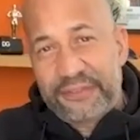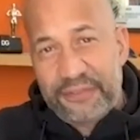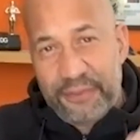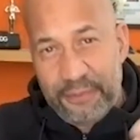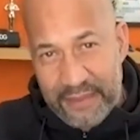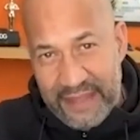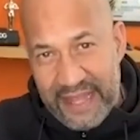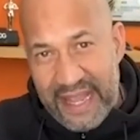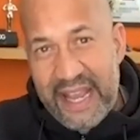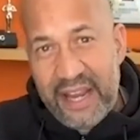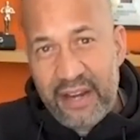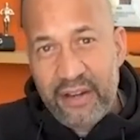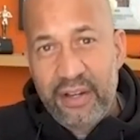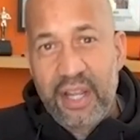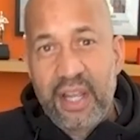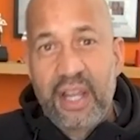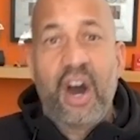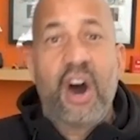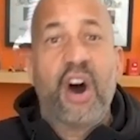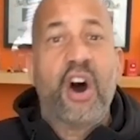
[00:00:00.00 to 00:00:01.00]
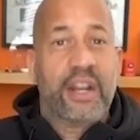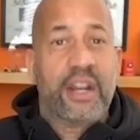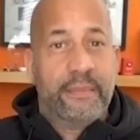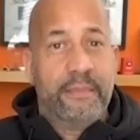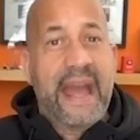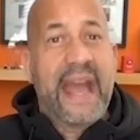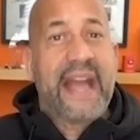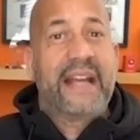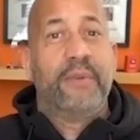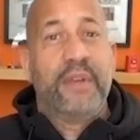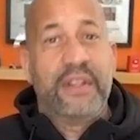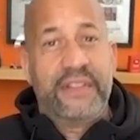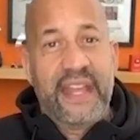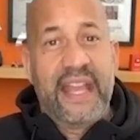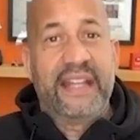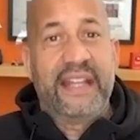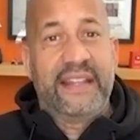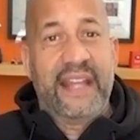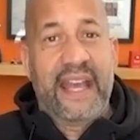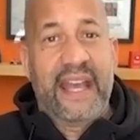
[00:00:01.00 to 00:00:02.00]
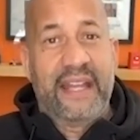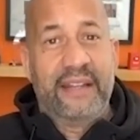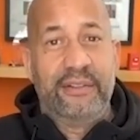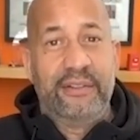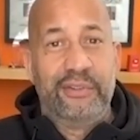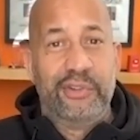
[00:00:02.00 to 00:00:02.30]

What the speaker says: from there, automatically we think that